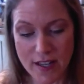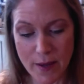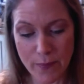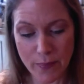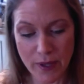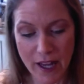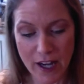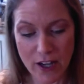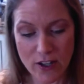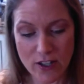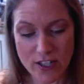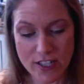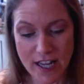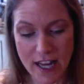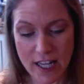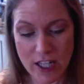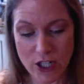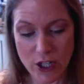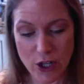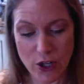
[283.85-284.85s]
and players
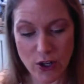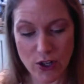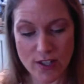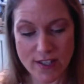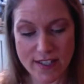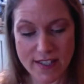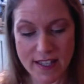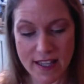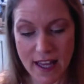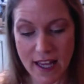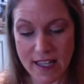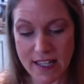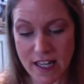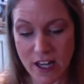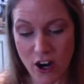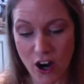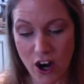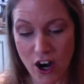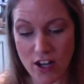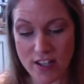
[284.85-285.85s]
take turns
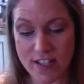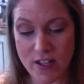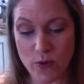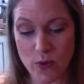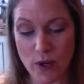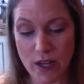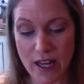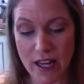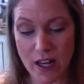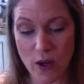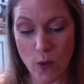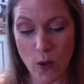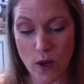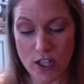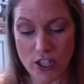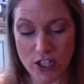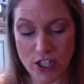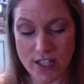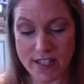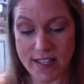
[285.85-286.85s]
selecting cards and reading
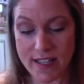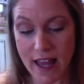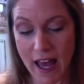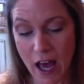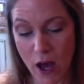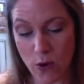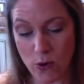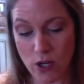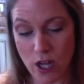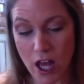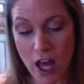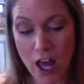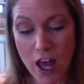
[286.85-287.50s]
questions aloud.